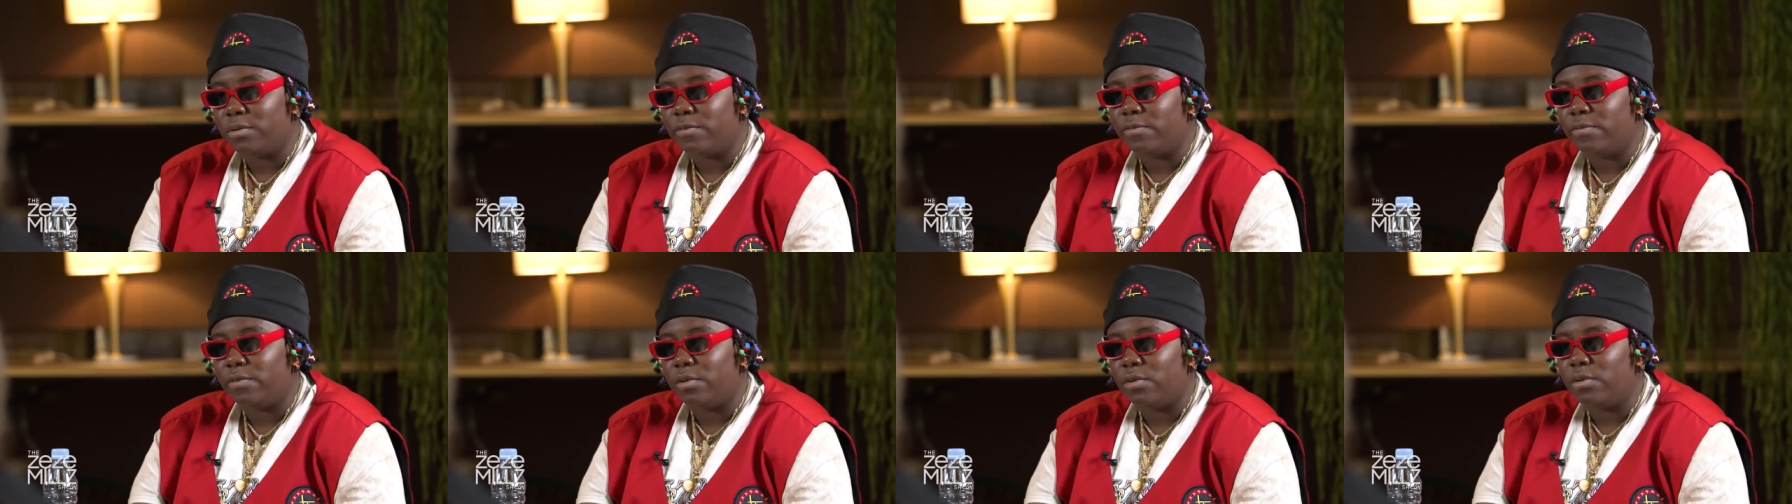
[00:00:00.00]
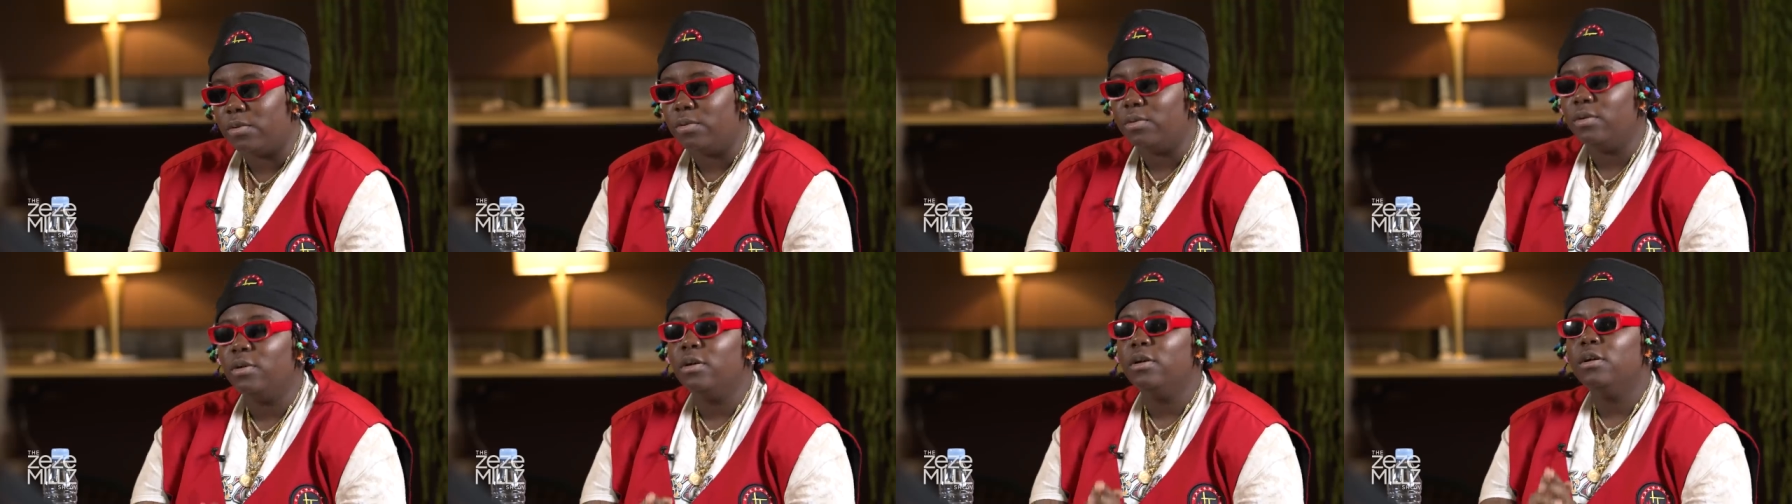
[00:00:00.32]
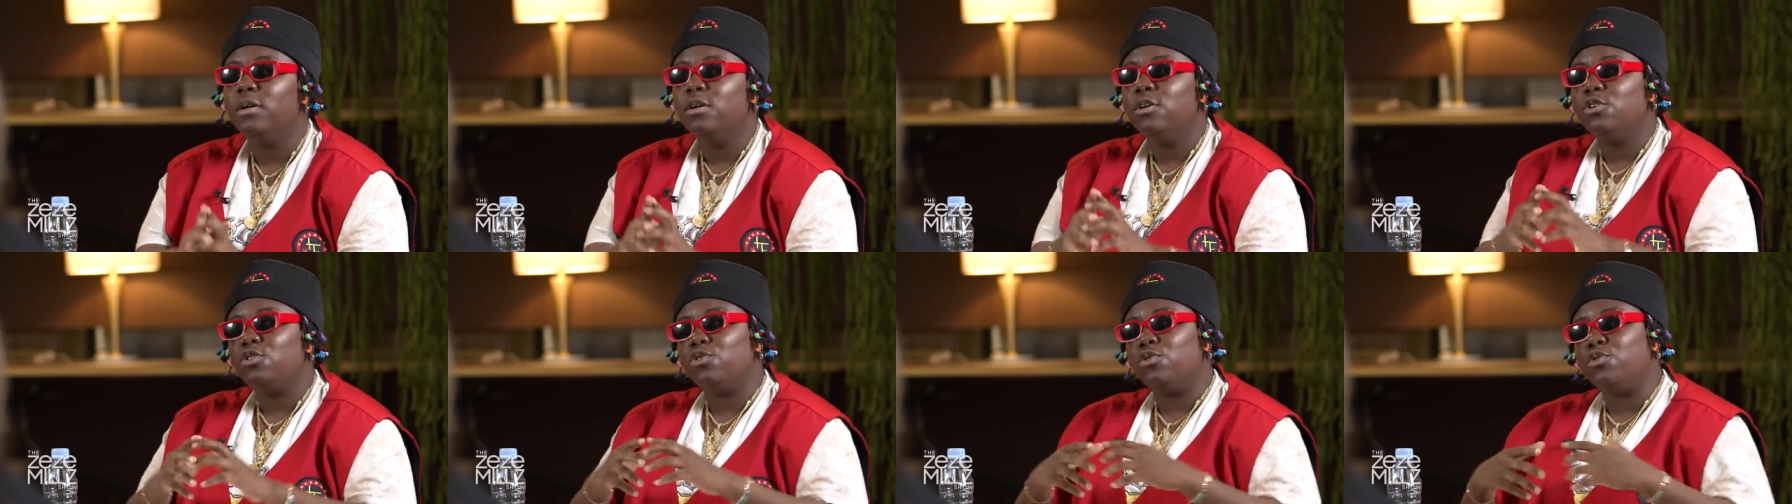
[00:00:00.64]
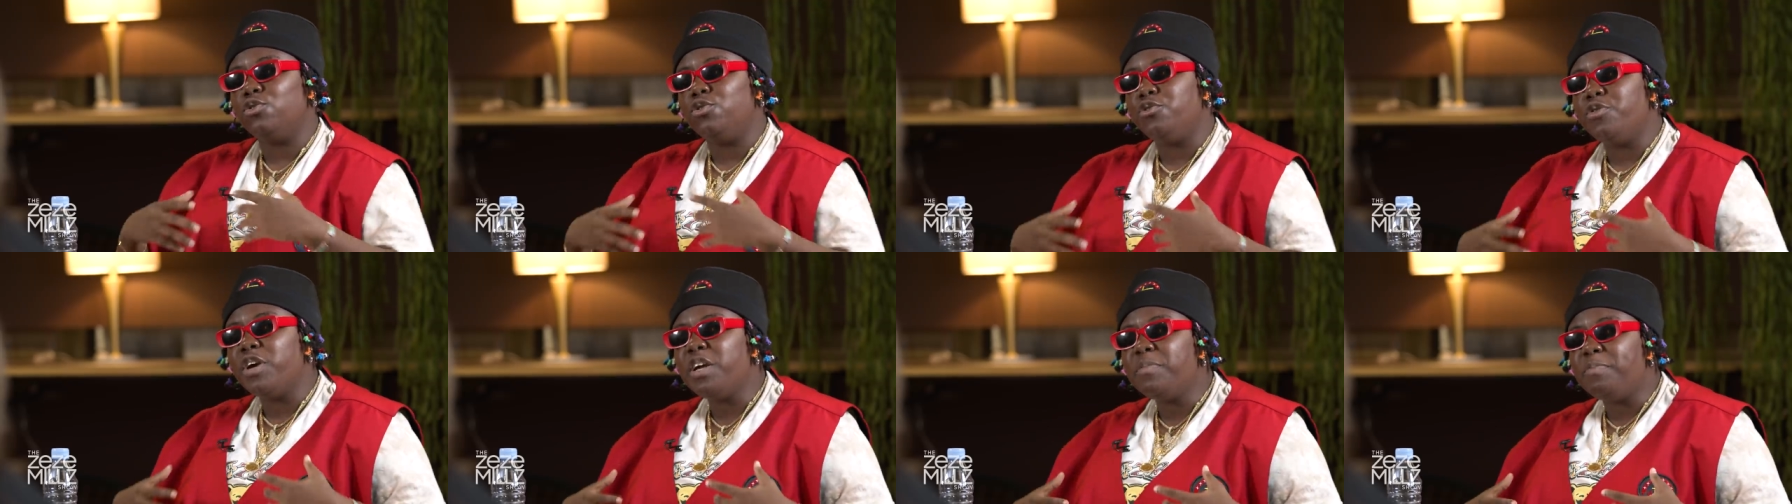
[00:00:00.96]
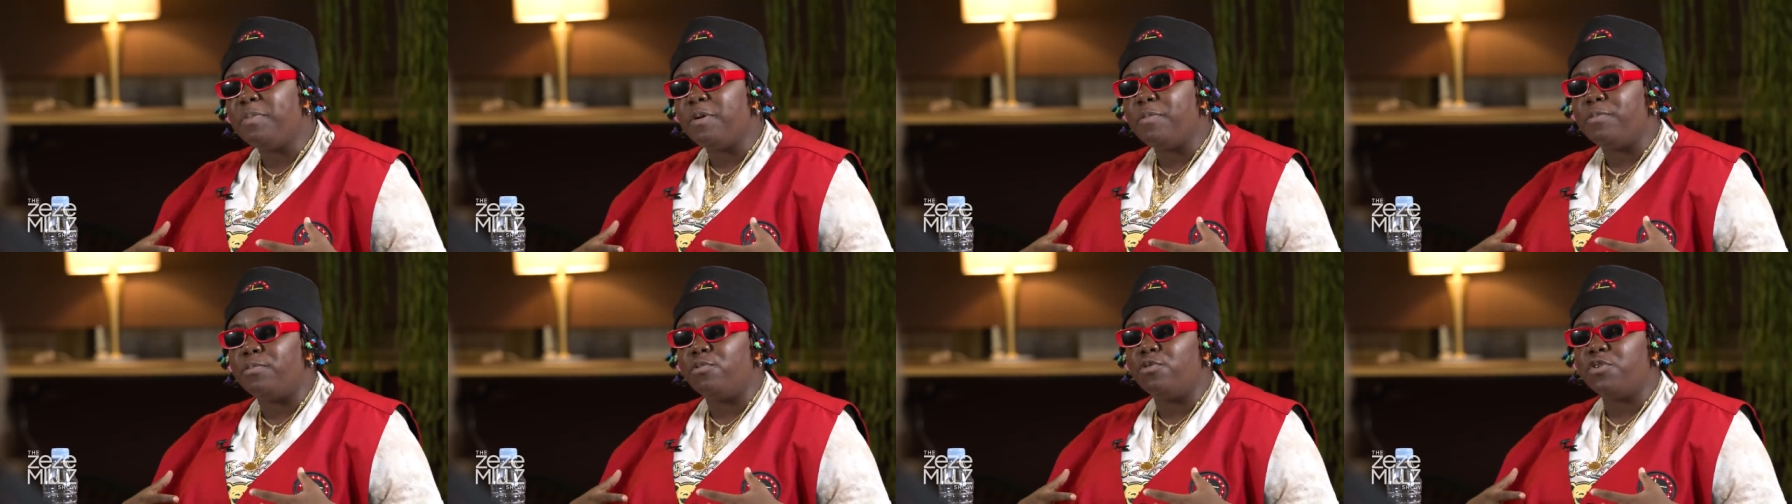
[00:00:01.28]
the flow. So great
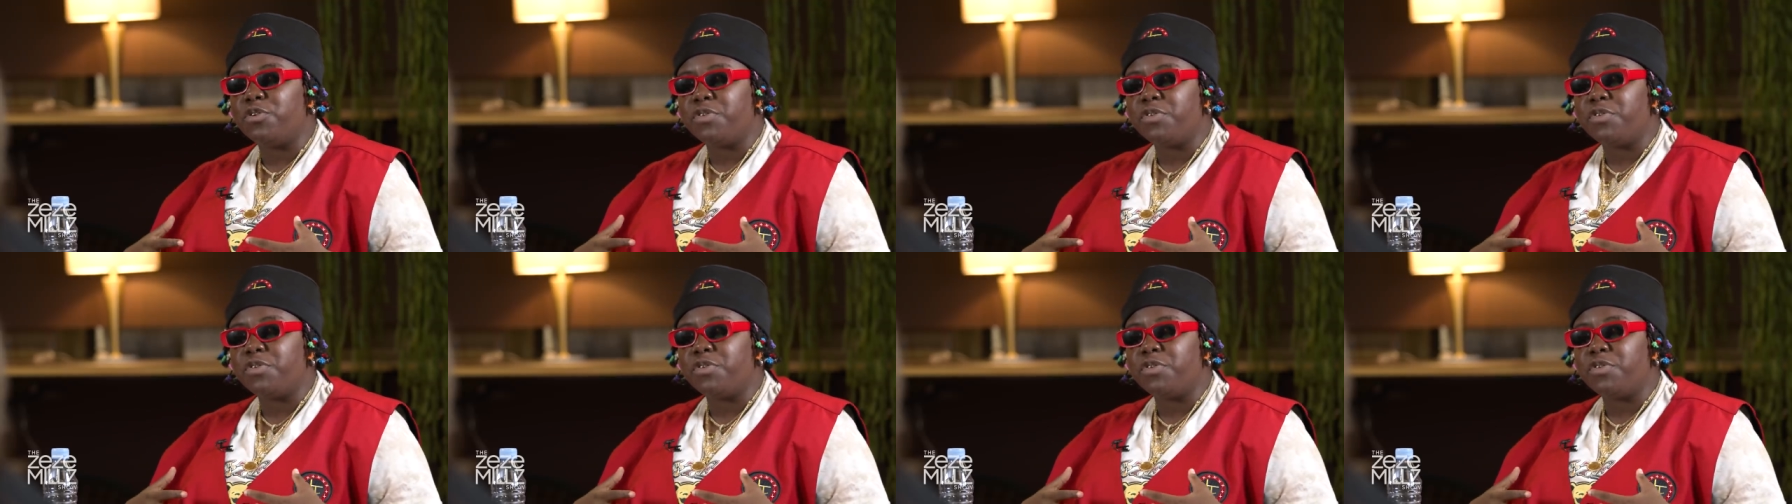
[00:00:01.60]
people,